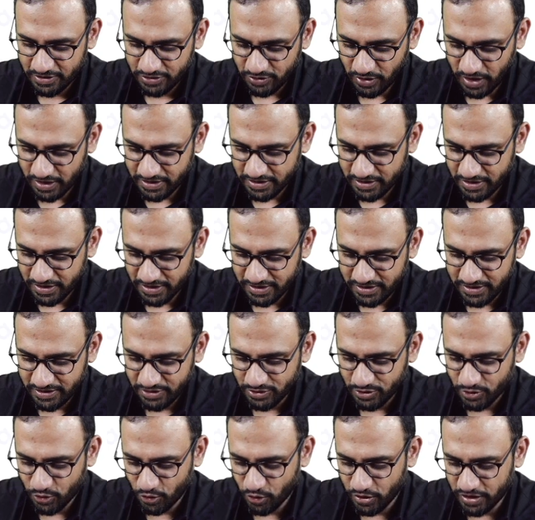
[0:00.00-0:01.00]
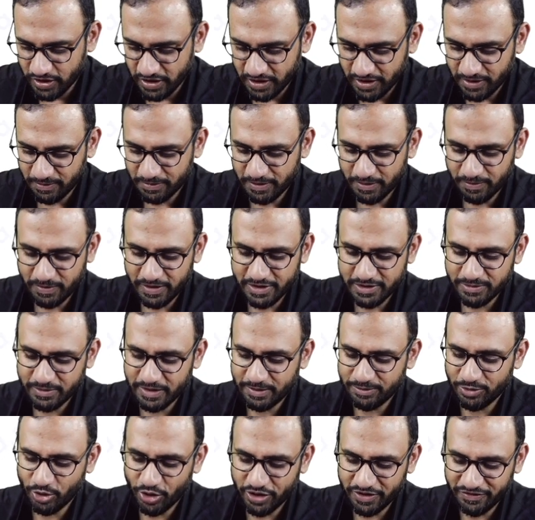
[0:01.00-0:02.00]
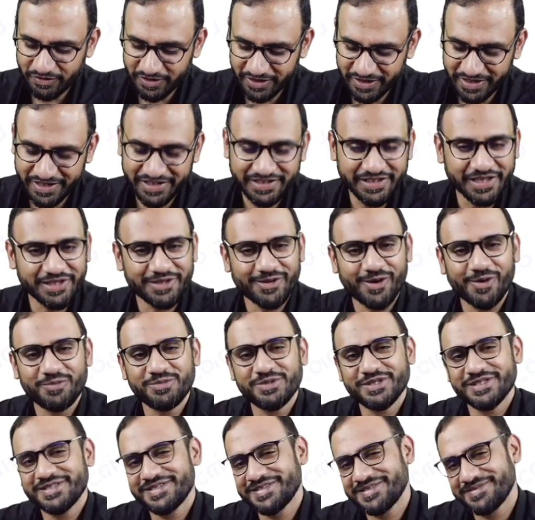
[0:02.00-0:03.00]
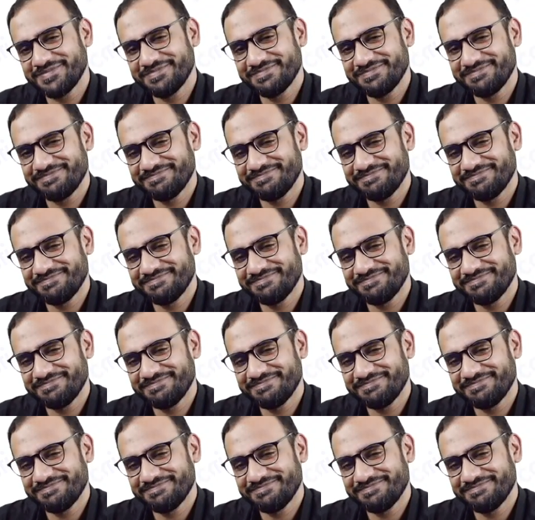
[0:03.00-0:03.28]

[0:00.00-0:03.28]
So answer is total hip replacement. I'm not even reading the other options.